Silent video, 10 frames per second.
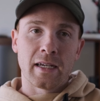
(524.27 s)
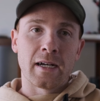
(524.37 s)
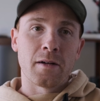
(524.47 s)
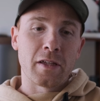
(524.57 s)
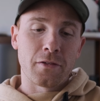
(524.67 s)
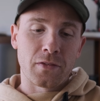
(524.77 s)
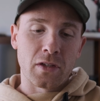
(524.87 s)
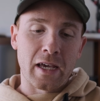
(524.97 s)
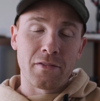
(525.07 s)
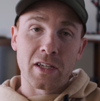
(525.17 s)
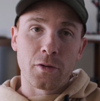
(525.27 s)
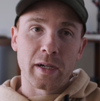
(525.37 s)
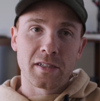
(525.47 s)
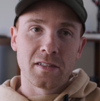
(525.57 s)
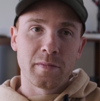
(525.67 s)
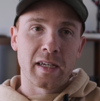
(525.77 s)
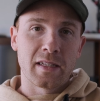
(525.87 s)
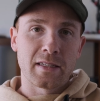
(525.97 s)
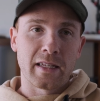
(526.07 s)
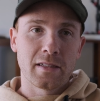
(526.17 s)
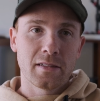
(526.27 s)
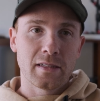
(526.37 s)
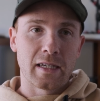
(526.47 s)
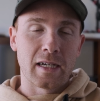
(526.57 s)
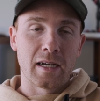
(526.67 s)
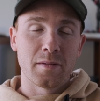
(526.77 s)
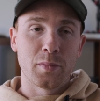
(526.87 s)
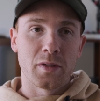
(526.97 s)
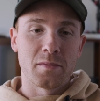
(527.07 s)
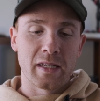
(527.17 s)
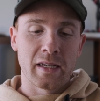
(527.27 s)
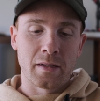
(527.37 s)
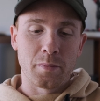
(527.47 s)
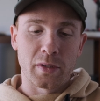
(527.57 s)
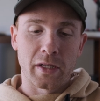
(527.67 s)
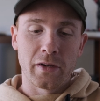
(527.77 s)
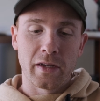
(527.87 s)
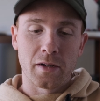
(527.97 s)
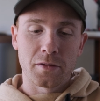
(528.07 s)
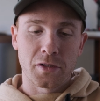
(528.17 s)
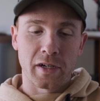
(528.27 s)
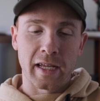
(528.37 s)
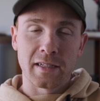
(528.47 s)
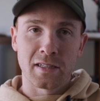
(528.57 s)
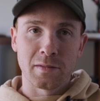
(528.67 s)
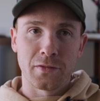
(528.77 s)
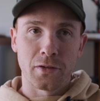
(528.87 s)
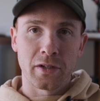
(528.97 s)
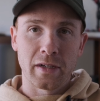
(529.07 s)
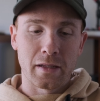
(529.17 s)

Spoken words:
If you have any questions about this lens, put them down below and I'll try and answer them for you.